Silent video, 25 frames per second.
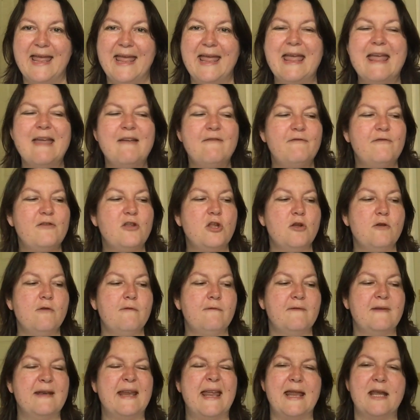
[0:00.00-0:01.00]
if
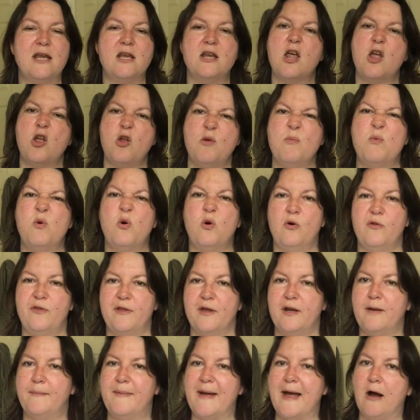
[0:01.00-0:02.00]
you've knit no more
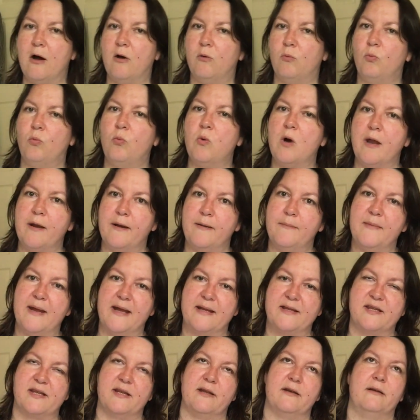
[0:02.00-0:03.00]
than about one
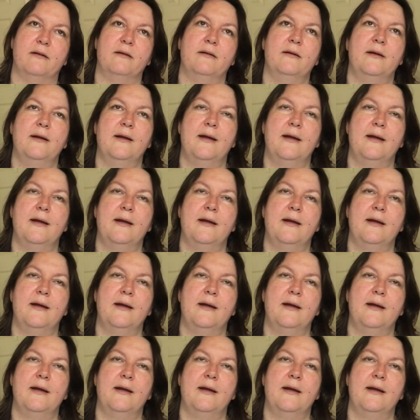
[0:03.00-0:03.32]
mitten.